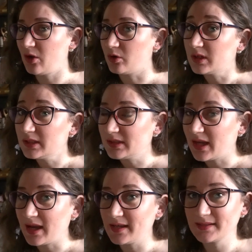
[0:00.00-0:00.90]

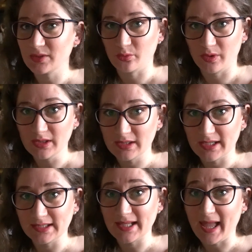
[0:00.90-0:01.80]
organized, well
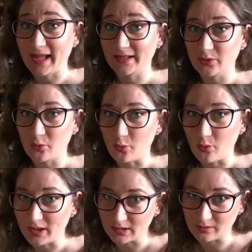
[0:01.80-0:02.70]
lit, and
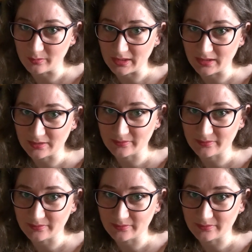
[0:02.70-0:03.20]
welcoming.